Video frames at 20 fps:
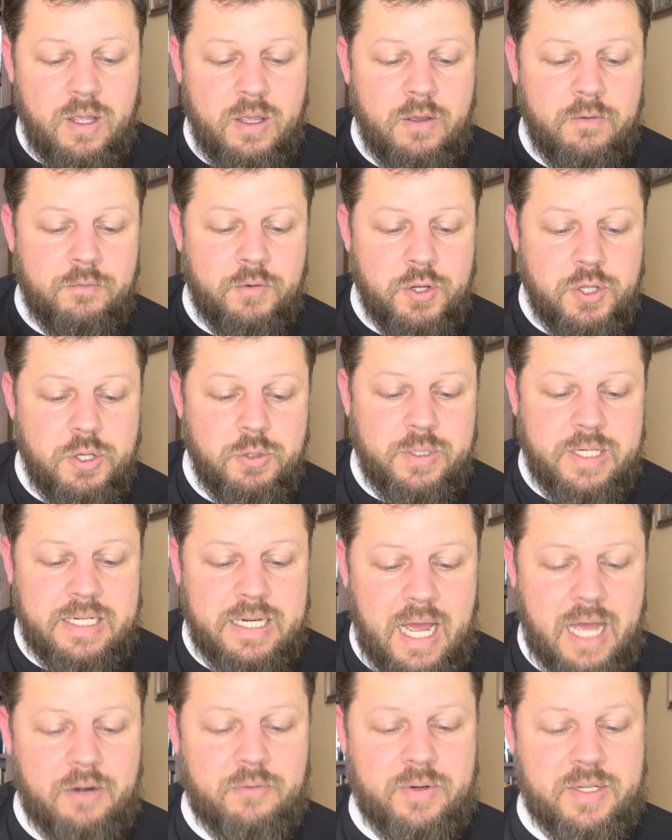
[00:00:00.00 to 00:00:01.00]
For you did
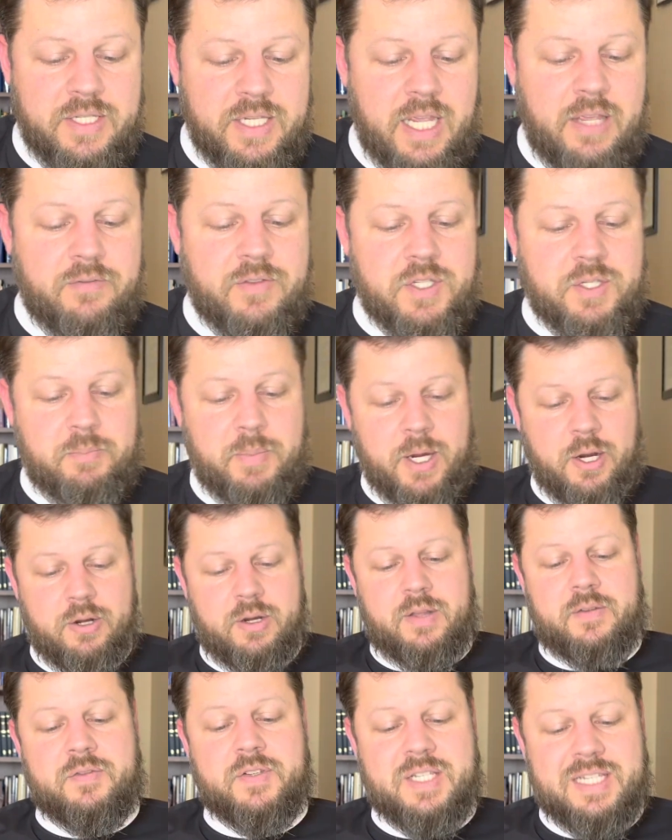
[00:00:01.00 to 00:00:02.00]
not receive a
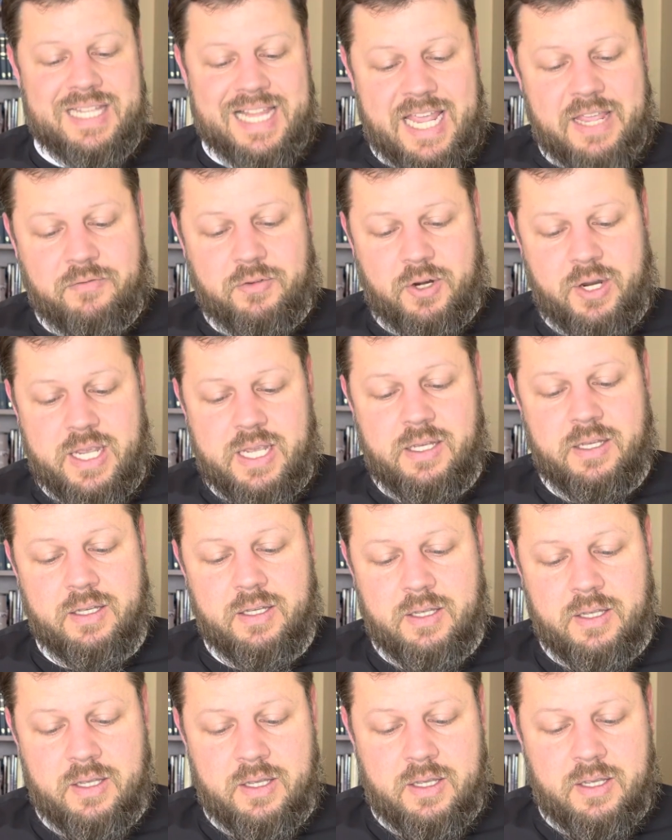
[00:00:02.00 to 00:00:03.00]
spirit of slavery,
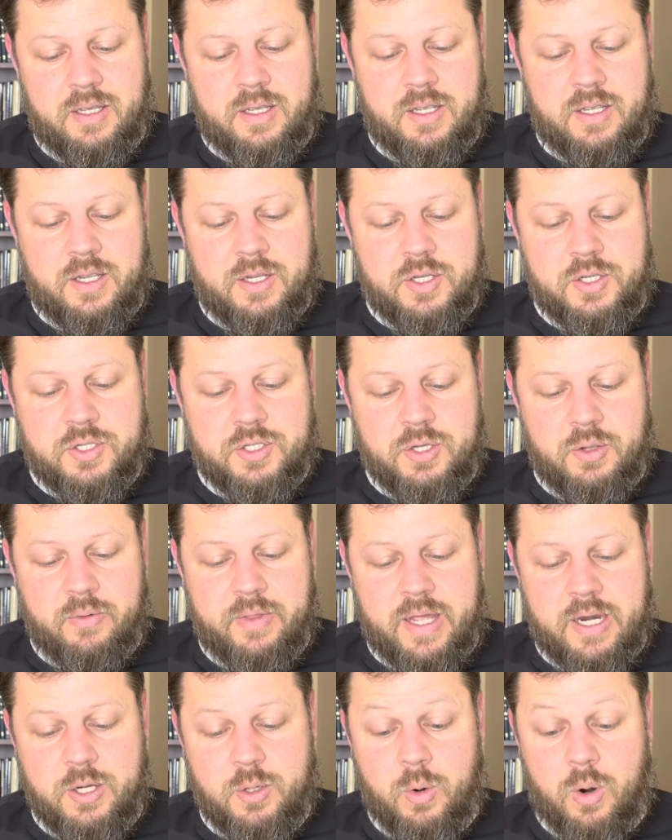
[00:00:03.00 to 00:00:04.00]
so
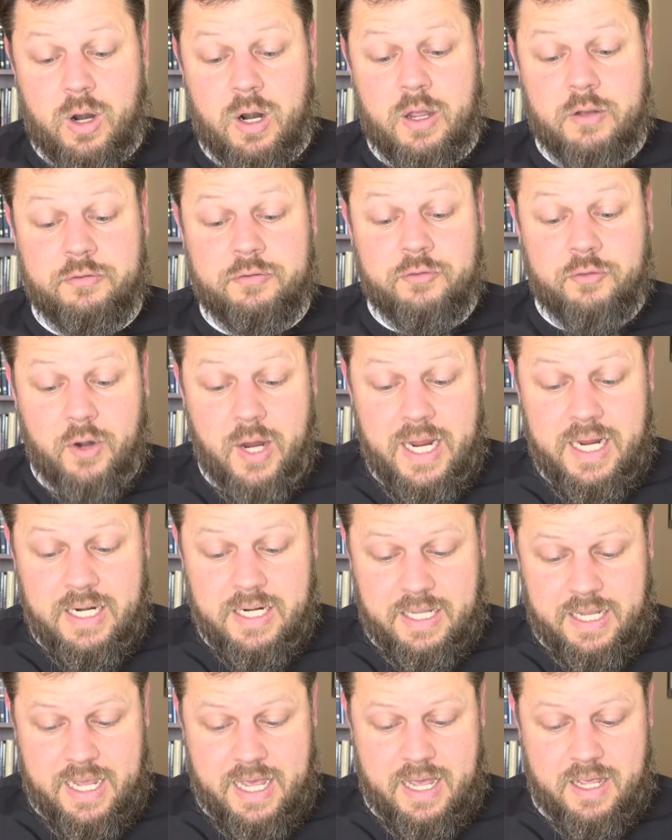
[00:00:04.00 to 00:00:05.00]
that you are afraid
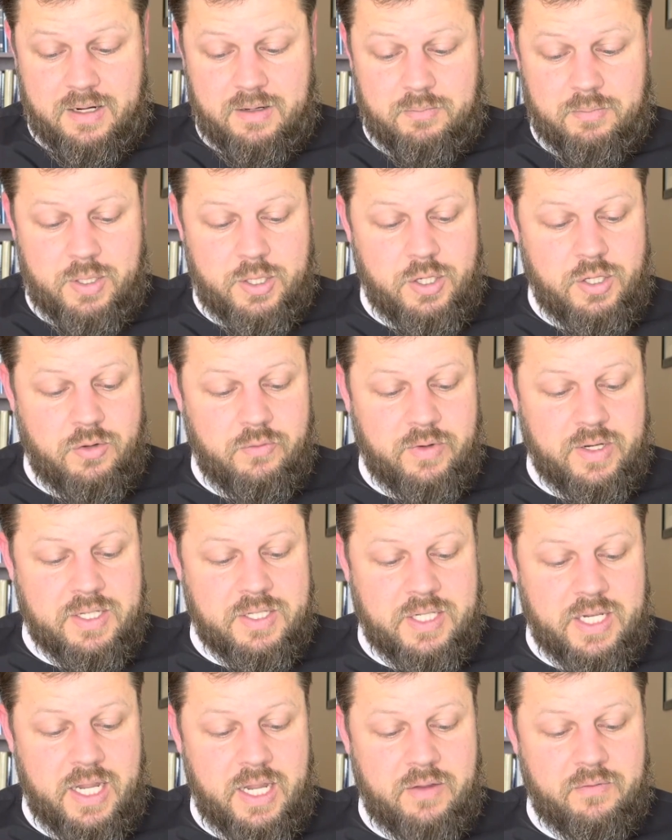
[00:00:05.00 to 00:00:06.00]
again, but you
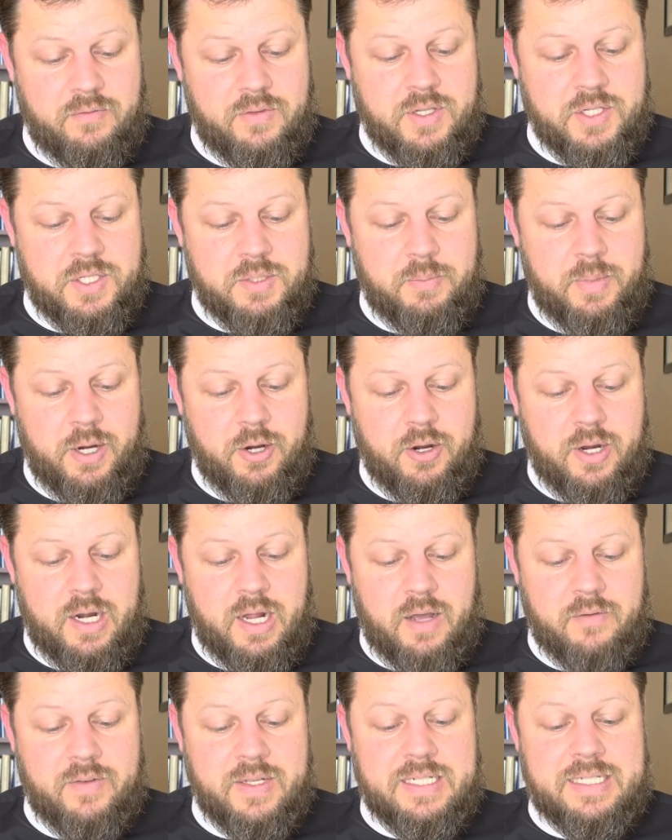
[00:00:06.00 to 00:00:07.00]
received the spirit
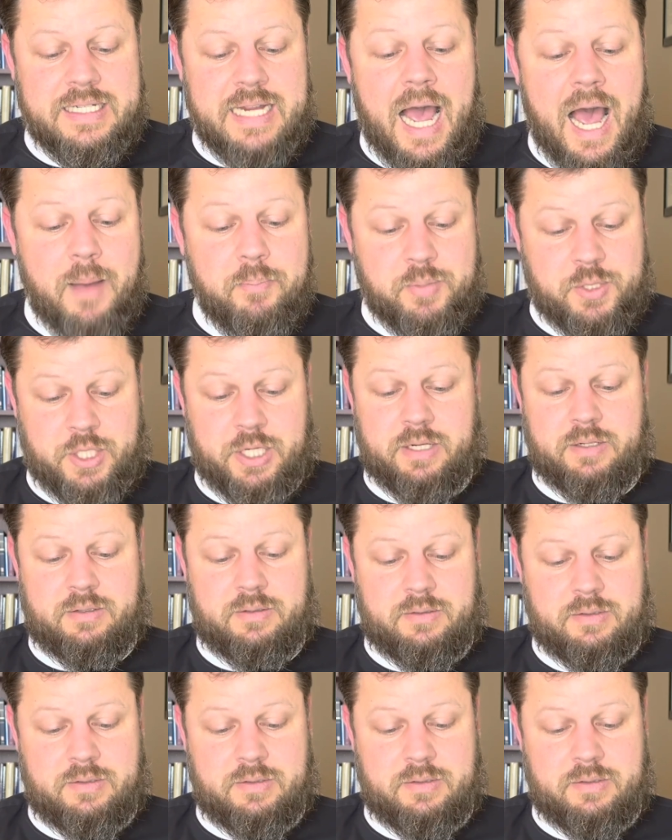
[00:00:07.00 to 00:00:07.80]
of adoption